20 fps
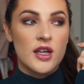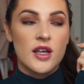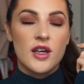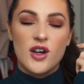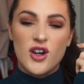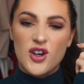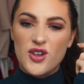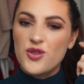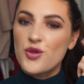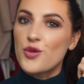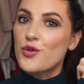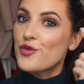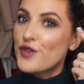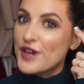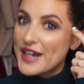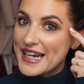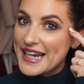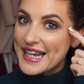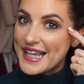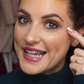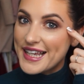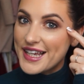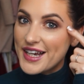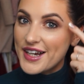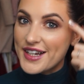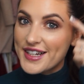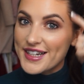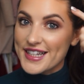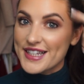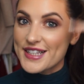I thought, really,
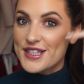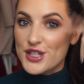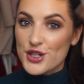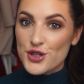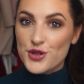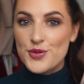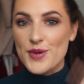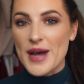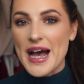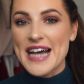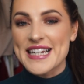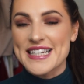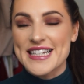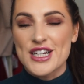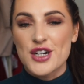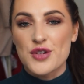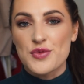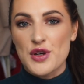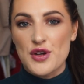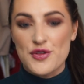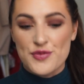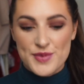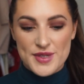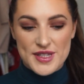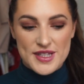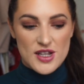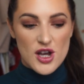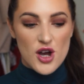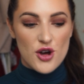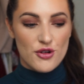I need to add a little bit of
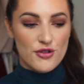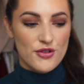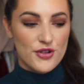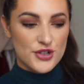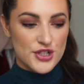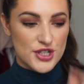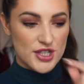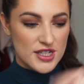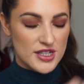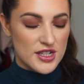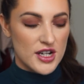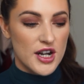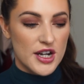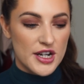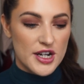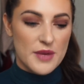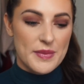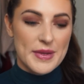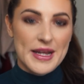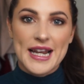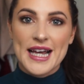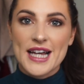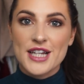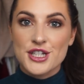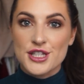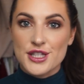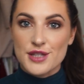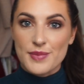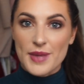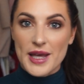mascara on just to darken up my
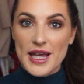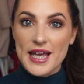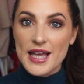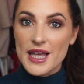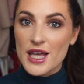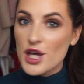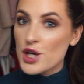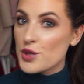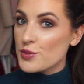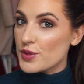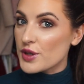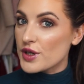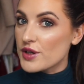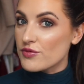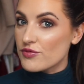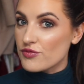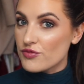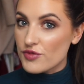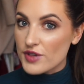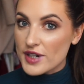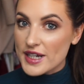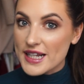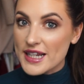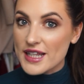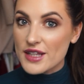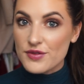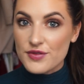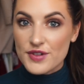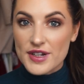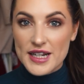lashes a bit. But
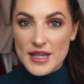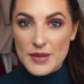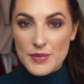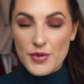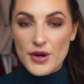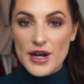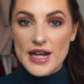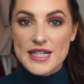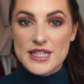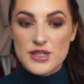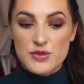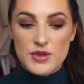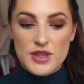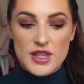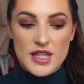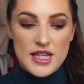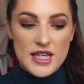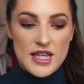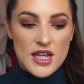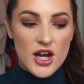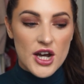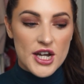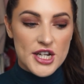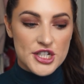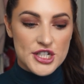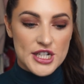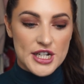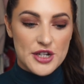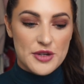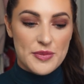really, really impressed with the
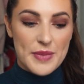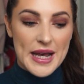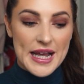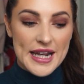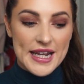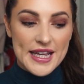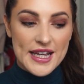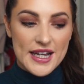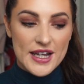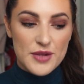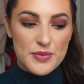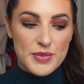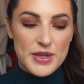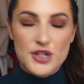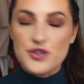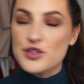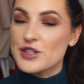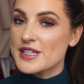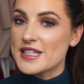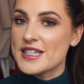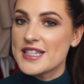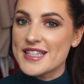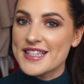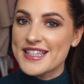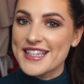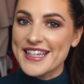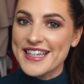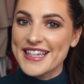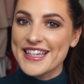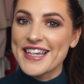eyeshadow palette. It'd be interesting to
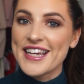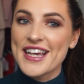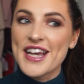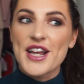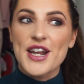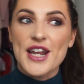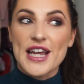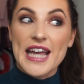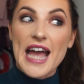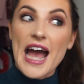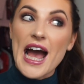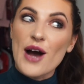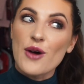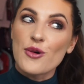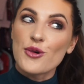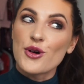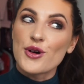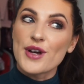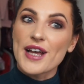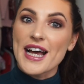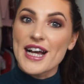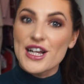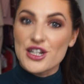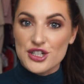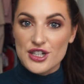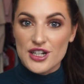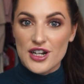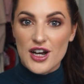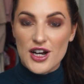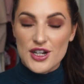see like how long it
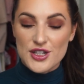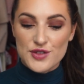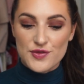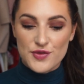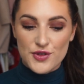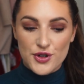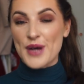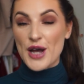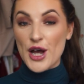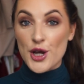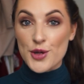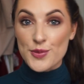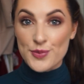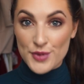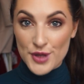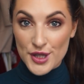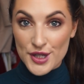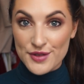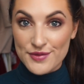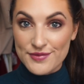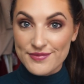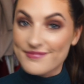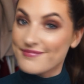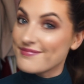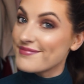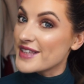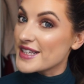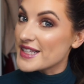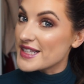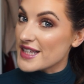actually lasts for. I hope that
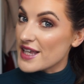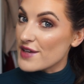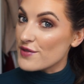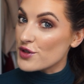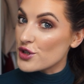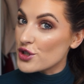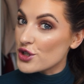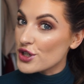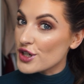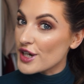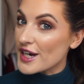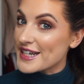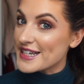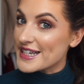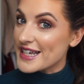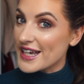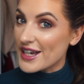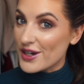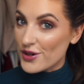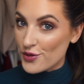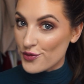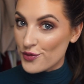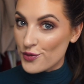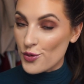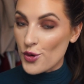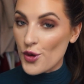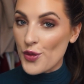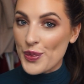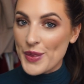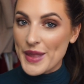this has given you a good idea of
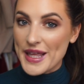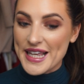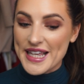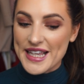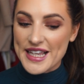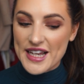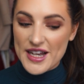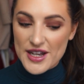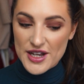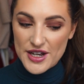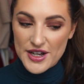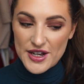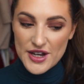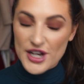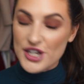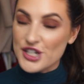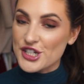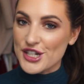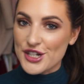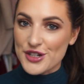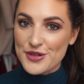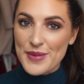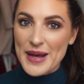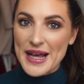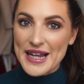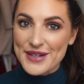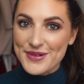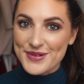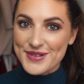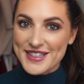what the eyeshadow
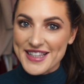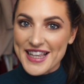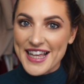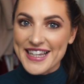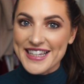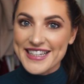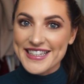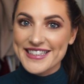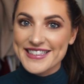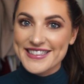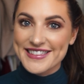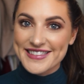palette was like.